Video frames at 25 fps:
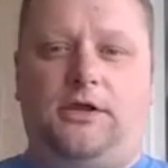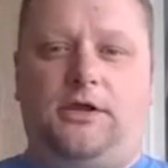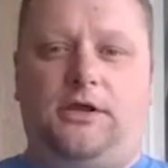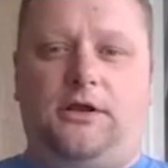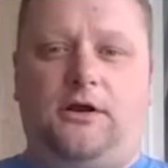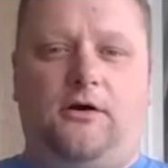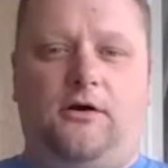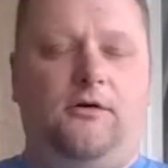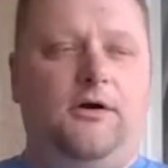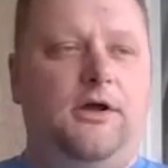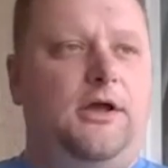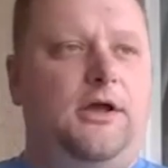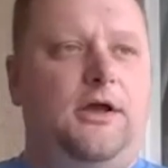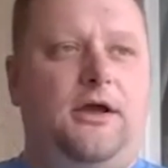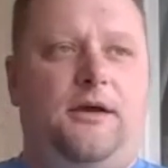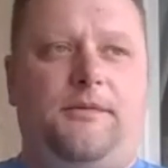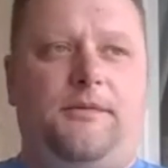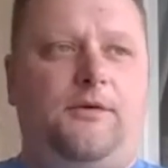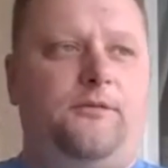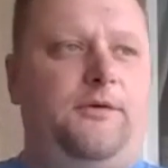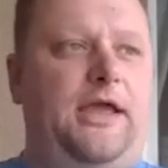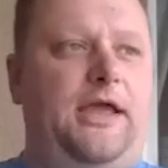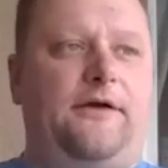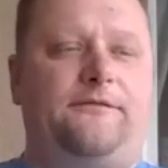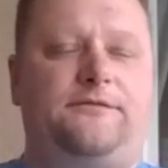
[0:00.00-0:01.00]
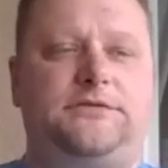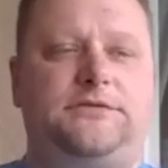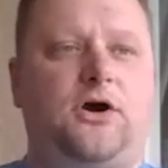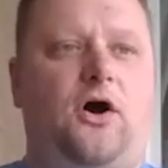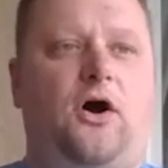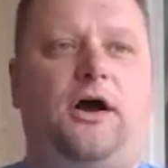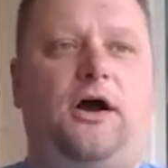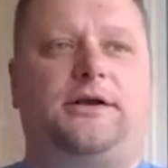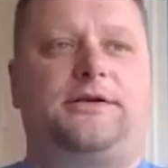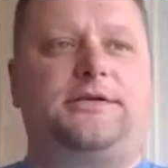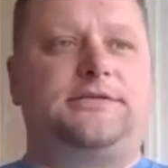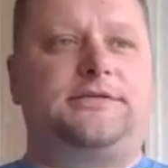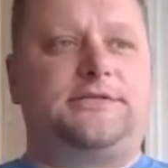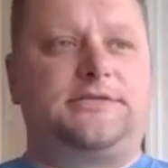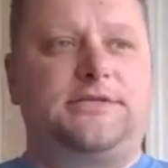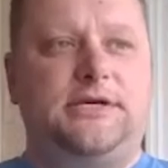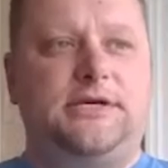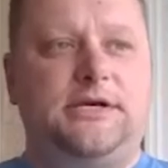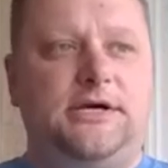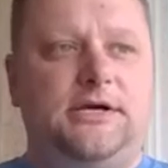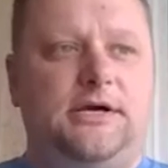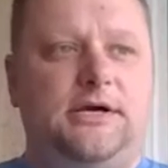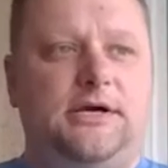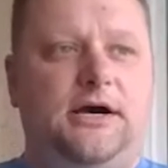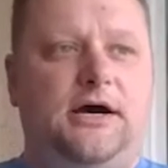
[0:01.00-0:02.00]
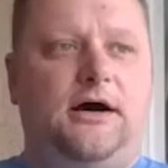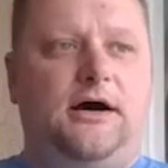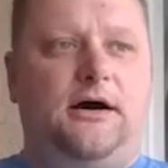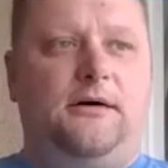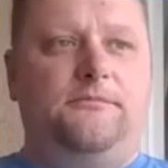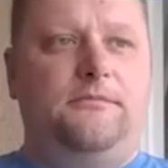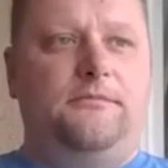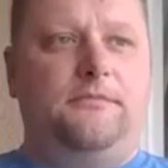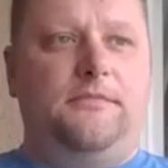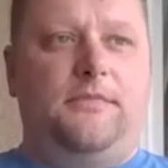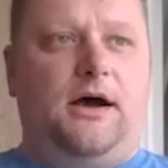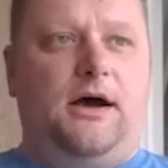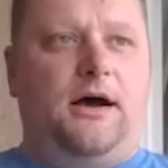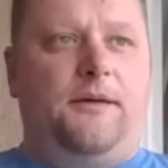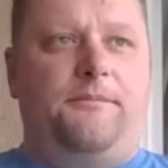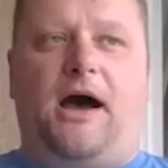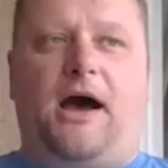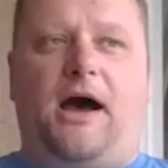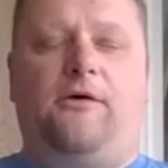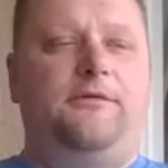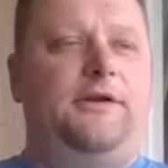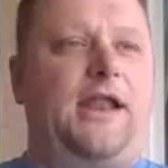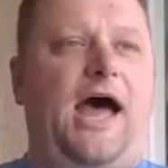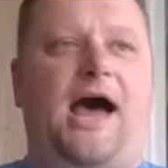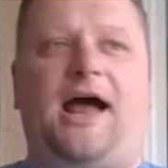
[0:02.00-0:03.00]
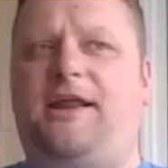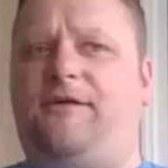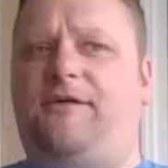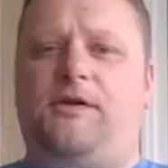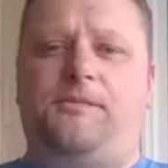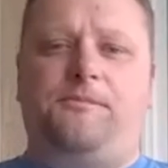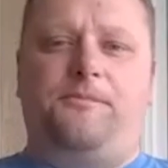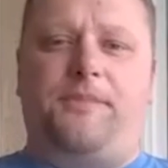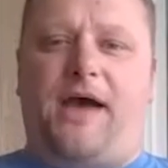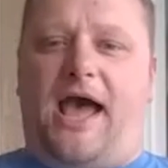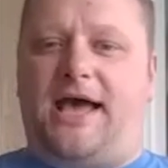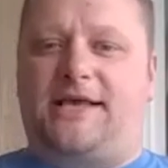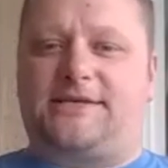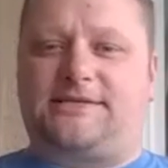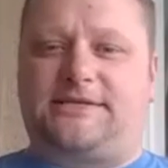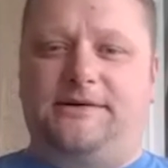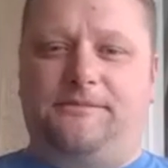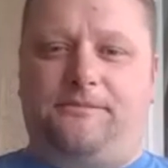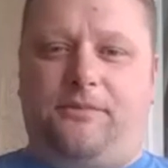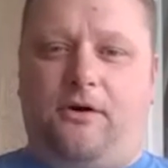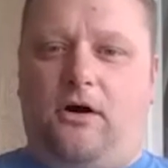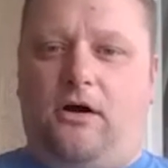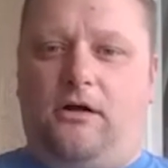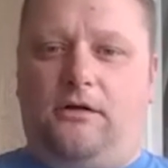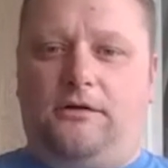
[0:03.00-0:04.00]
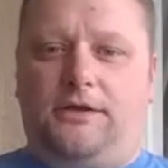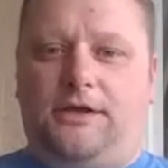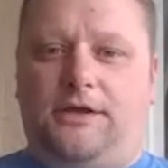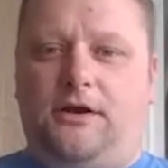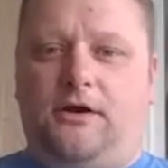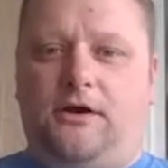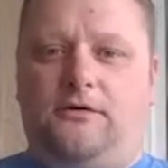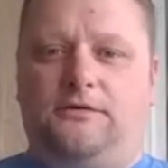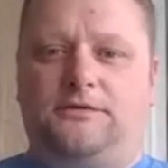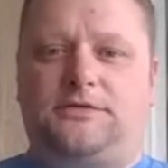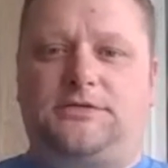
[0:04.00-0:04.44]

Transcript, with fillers: You know, I mean, we have talks um, about not even basketball, you know.